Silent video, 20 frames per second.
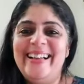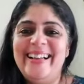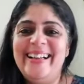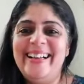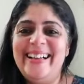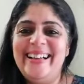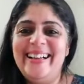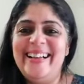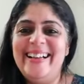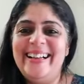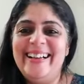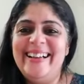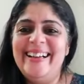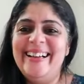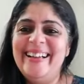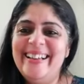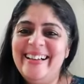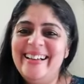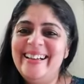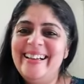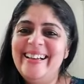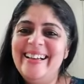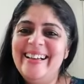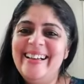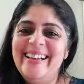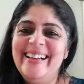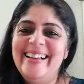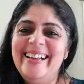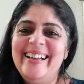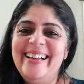
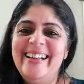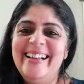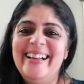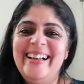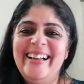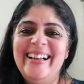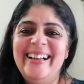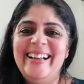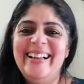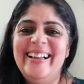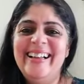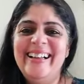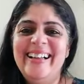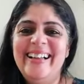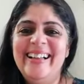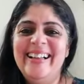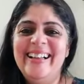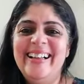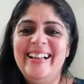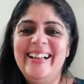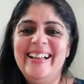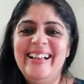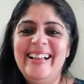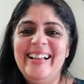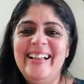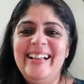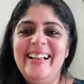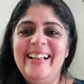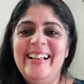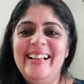
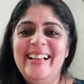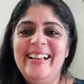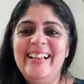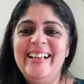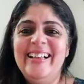[no speech]